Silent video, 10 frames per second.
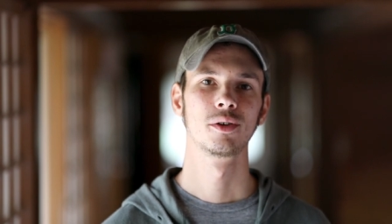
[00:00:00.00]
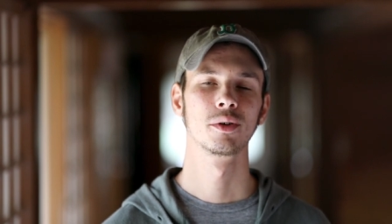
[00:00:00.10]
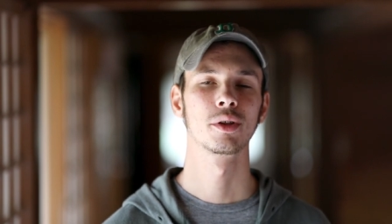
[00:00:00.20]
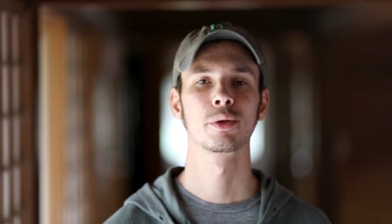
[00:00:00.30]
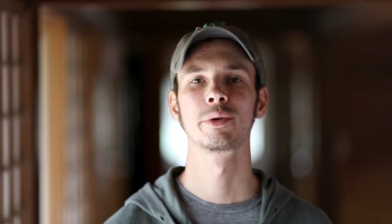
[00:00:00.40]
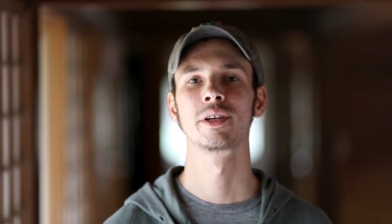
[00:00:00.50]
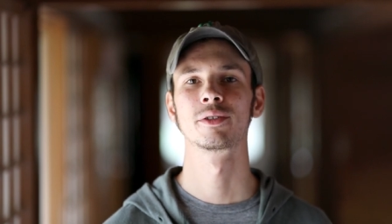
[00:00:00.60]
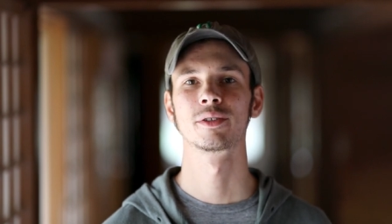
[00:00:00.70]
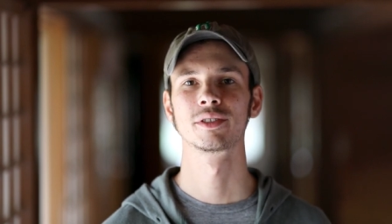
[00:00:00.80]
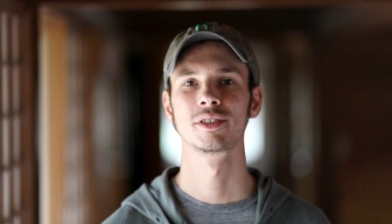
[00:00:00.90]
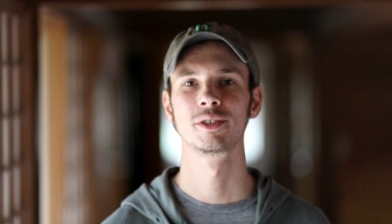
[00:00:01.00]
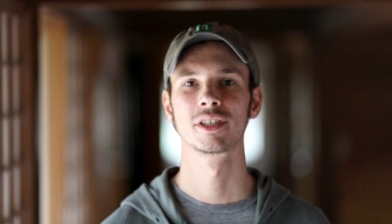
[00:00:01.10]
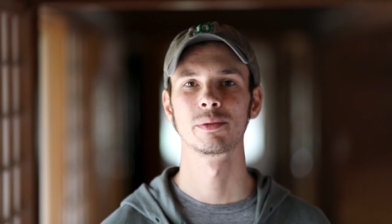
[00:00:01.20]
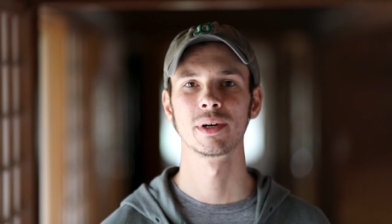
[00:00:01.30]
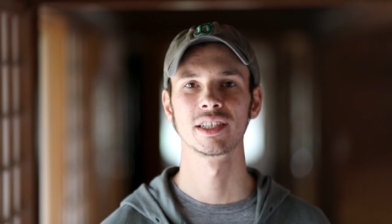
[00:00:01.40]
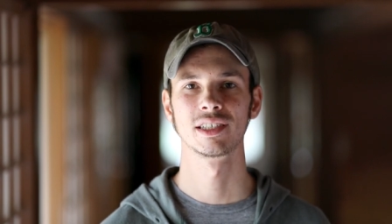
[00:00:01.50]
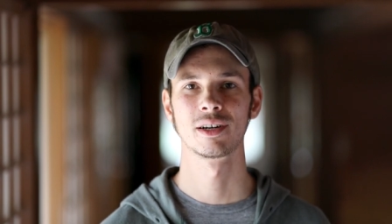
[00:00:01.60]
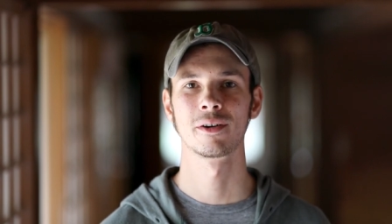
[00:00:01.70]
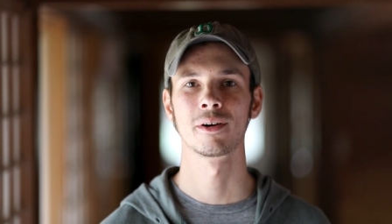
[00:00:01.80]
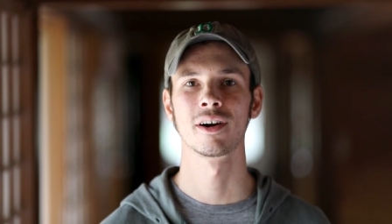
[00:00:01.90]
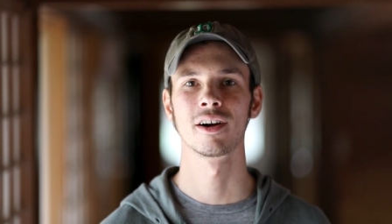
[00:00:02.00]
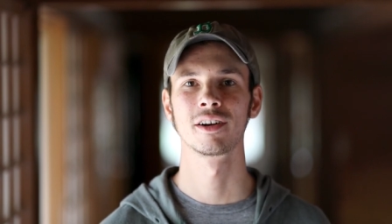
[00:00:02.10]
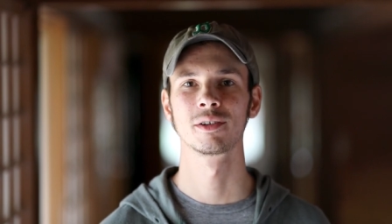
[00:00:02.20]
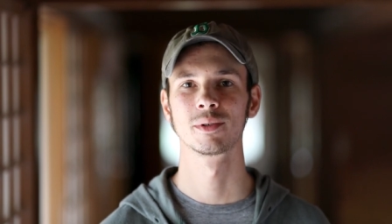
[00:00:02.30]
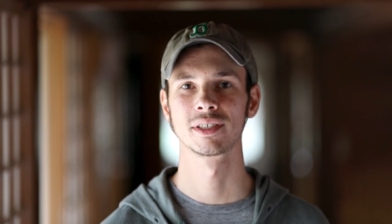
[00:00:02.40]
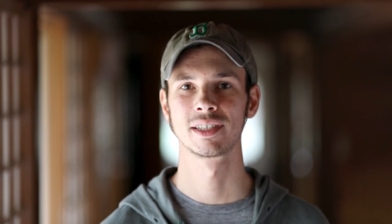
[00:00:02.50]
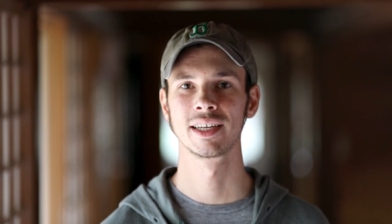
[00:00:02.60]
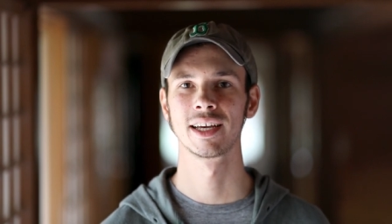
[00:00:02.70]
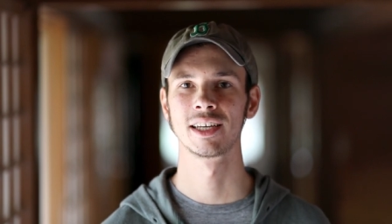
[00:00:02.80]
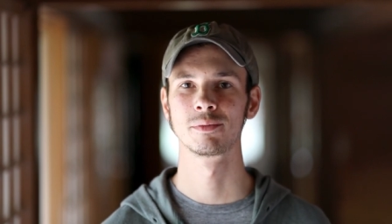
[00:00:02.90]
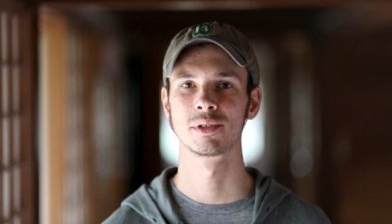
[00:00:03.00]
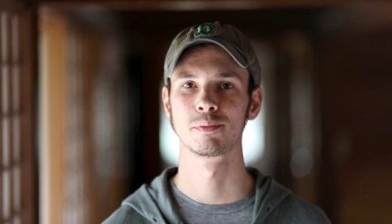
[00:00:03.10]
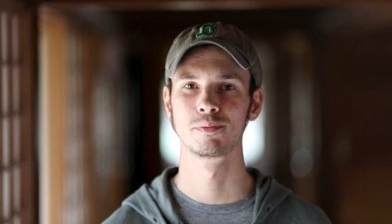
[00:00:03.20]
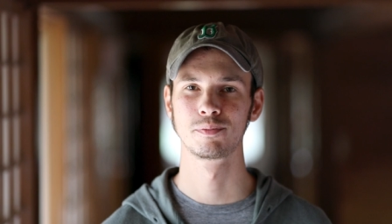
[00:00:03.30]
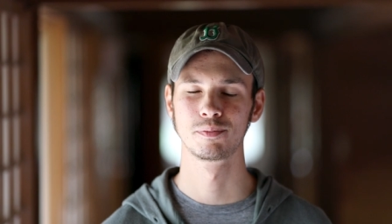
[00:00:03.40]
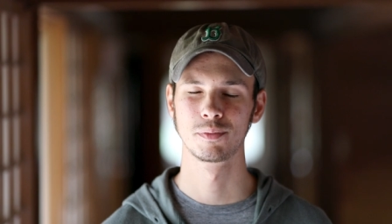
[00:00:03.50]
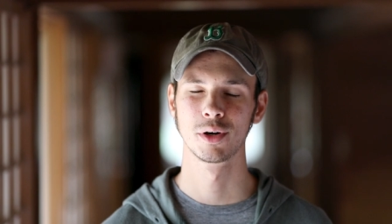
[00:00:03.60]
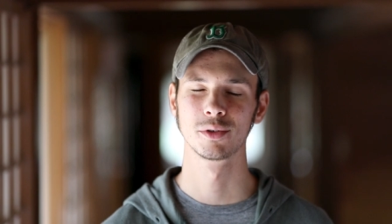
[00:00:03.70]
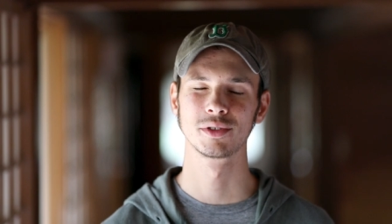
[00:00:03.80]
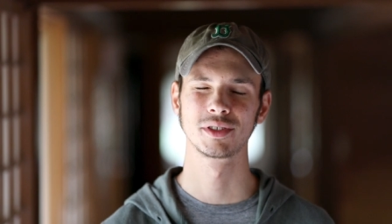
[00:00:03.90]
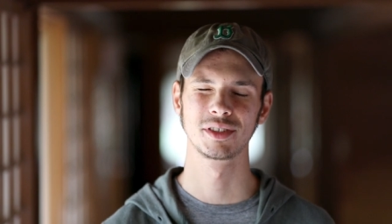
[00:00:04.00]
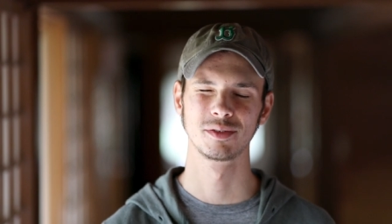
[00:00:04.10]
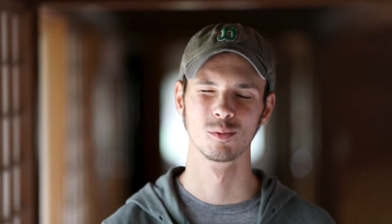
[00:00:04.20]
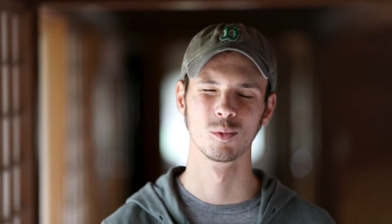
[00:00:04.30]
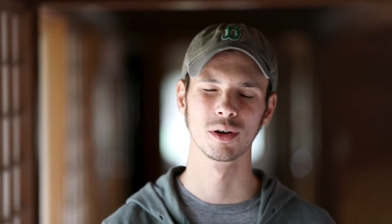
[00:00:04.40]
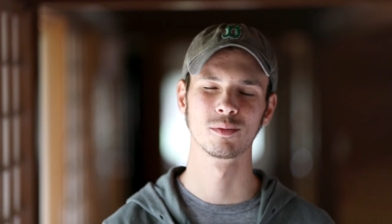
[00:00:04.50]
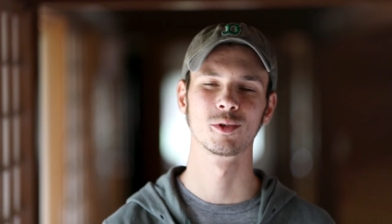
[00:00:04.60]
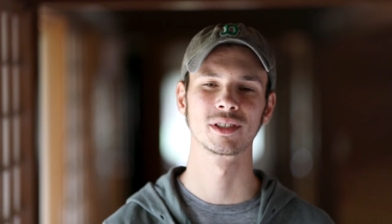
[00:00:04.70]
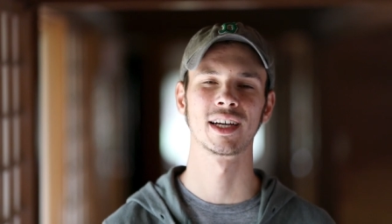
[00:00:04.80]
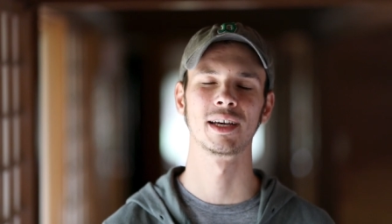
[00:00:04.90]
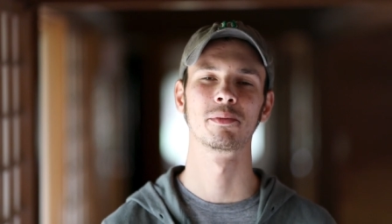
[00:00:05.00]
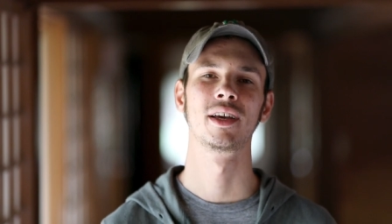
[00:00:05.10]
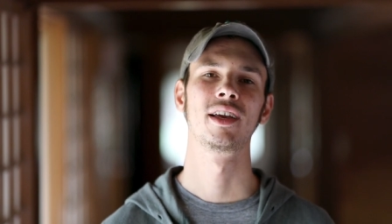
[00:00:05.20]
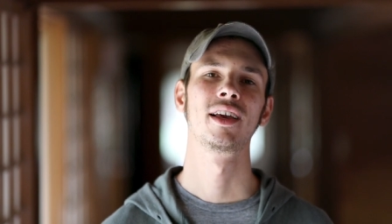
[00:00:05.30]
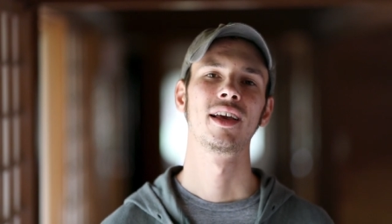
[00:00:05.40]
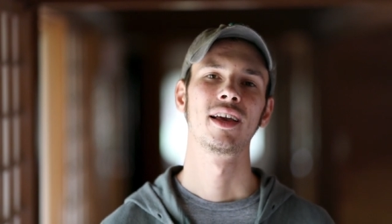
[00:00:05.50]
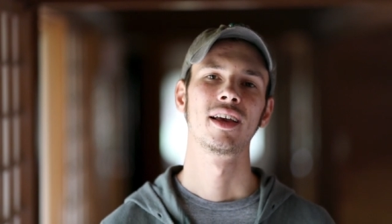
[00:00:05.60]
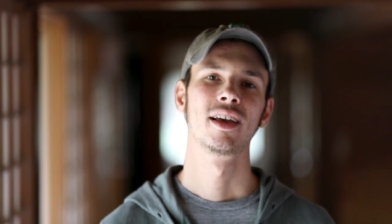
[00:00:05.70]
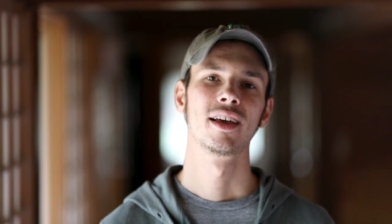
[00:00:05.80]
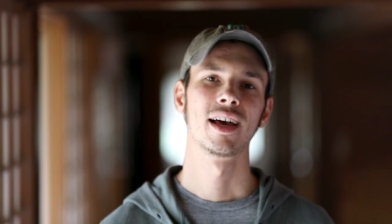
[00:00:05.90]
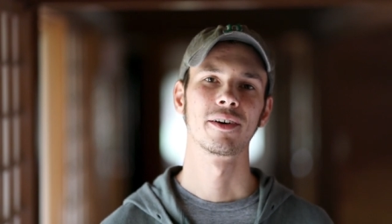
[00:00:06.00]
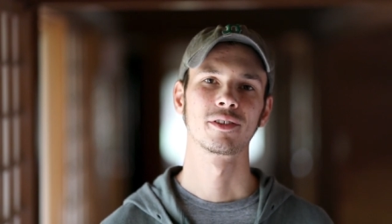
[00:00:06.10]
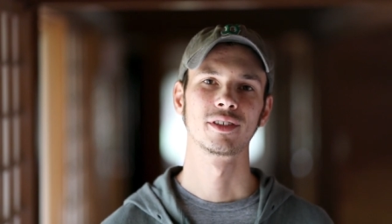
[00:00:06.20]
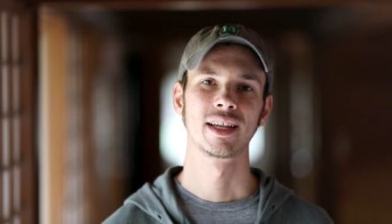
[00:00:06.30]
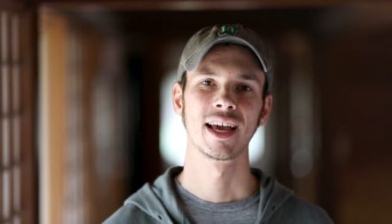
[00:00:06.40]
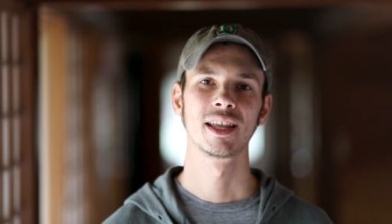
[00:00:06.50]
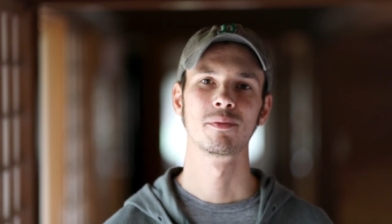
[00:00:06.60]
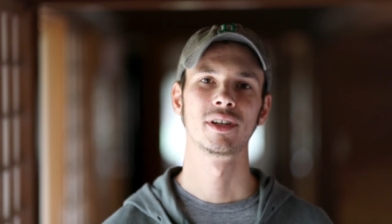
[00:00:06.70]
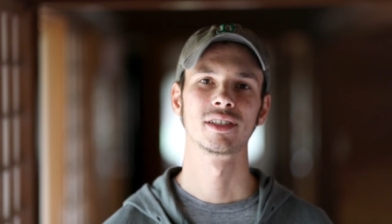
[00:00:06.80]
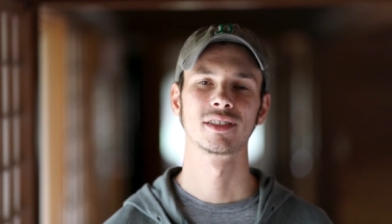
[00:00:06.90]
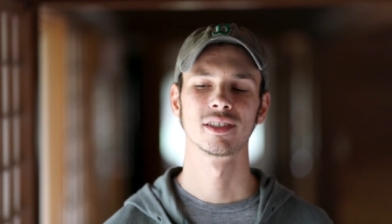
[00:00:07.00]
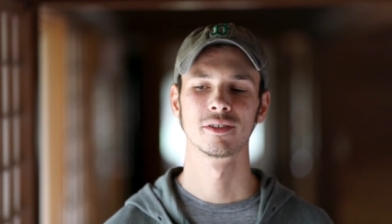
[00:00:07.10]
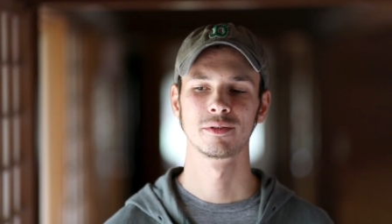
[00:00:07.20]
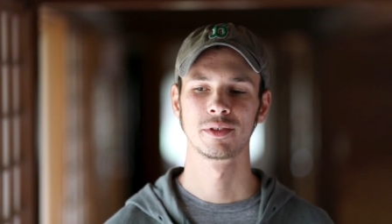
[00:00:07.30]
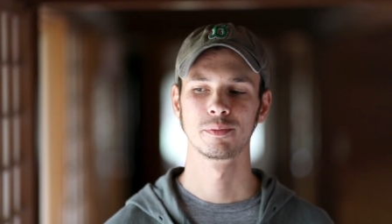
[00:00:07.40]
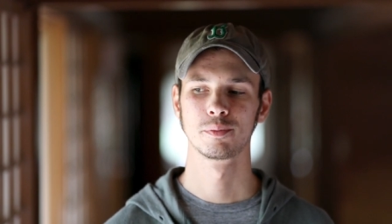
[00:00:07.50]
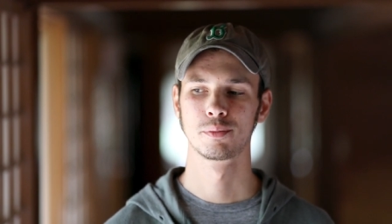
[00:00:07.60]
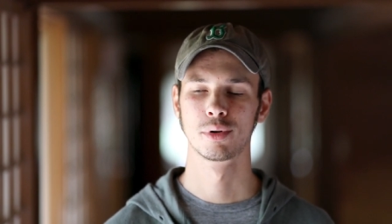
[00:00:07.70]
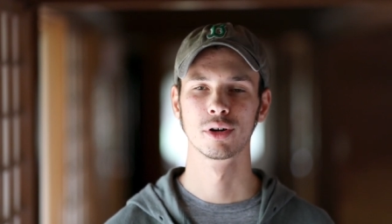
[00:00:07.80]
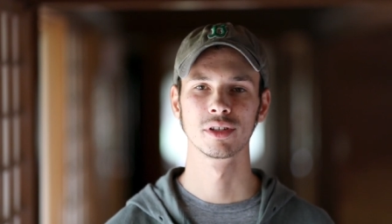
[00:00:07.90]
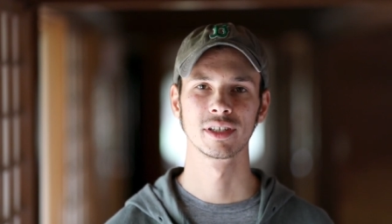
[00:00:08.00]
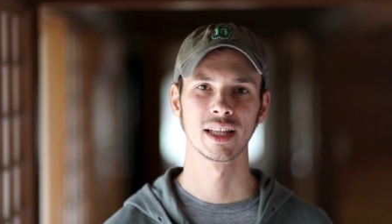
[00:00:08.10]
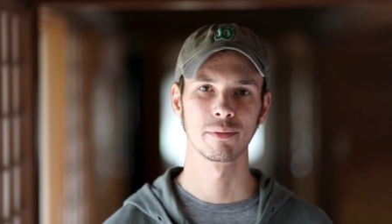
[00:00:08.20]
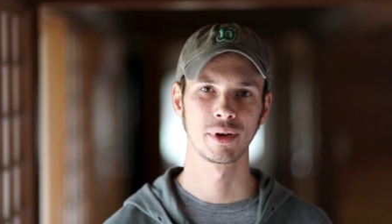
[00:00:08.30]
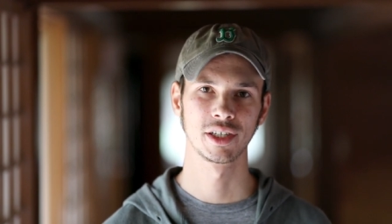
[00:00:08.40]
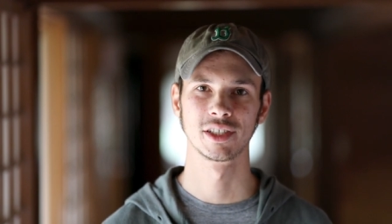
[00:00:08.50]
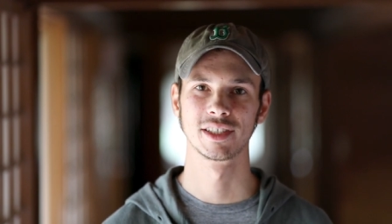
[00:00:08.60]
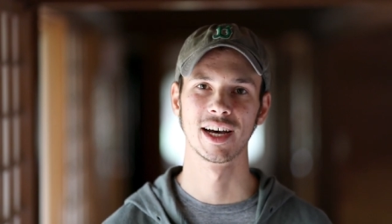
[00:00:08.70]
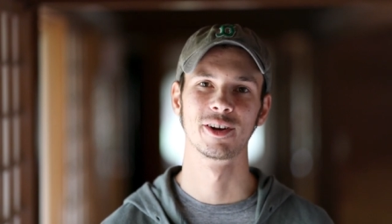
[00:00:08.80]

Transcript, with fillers: With a three-year-old, you can imagine how hard it was to get him to pose one more time after 10 minutes of pulling that patience